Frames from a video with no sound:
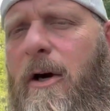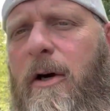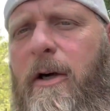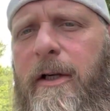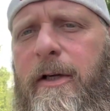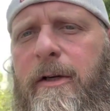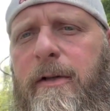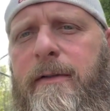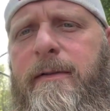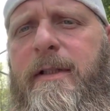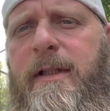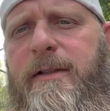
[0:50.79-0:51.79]
Earlier
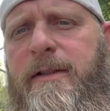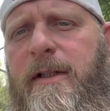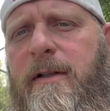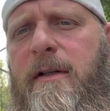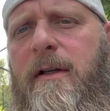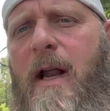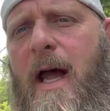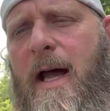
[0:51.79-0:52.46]
this year,